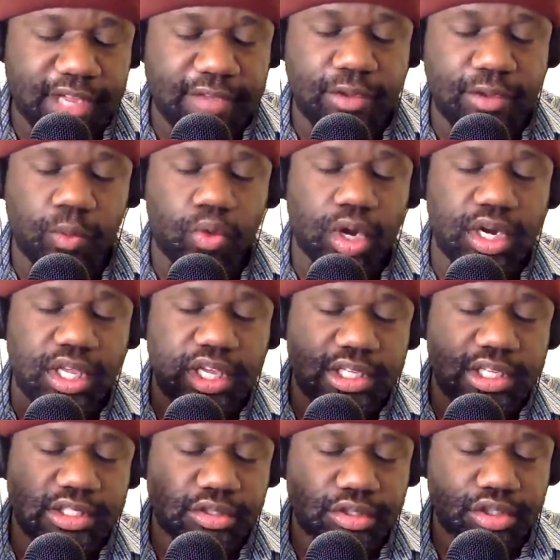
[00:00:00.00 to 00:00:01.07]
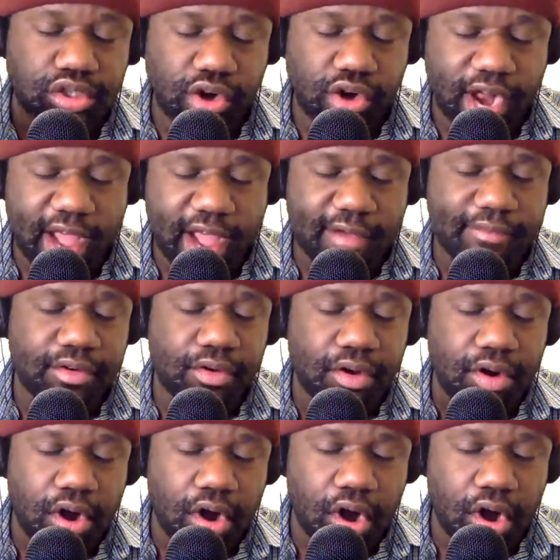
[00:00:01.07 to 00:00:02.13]
If you want to get your
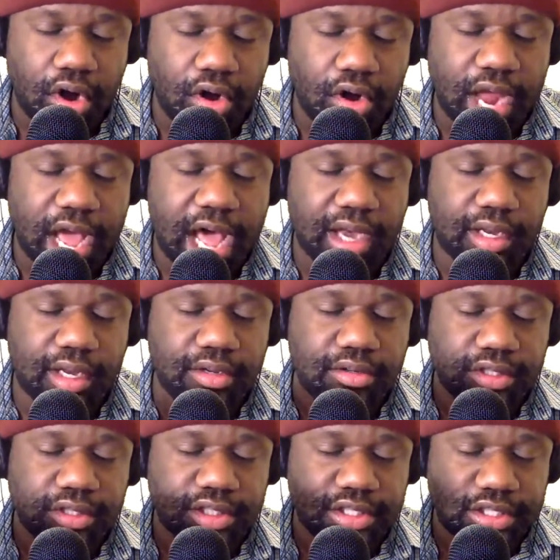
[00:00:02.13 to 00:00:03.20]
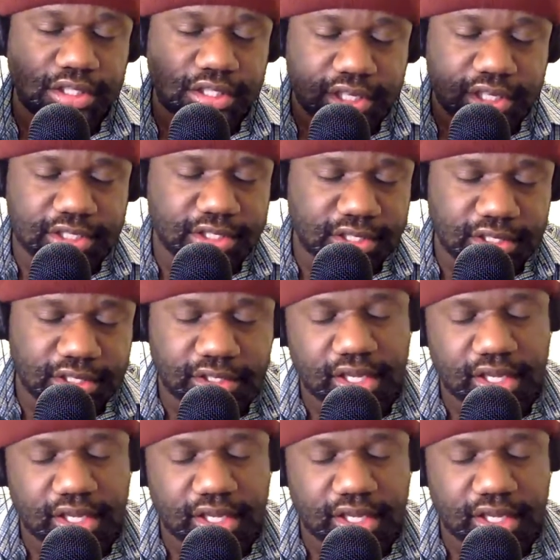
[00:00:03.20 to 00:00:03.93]
travel on, hallelujah, Jesus.